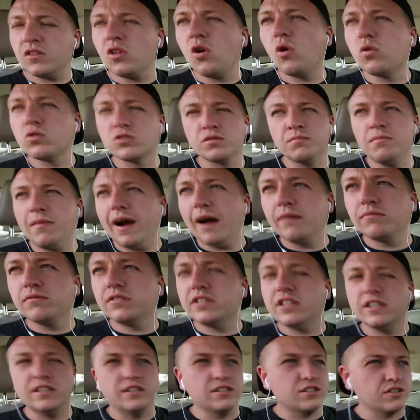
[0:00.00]
Those
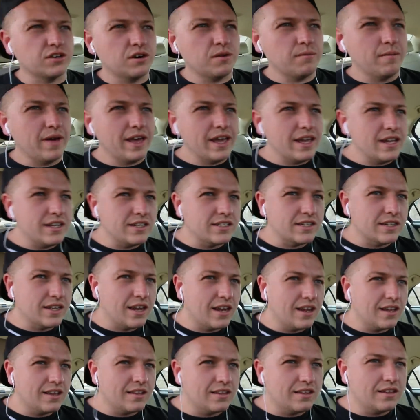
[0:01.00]
mountains are amazing, cool,
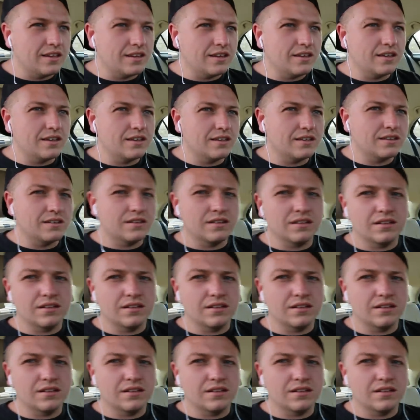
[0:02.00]
aren't they?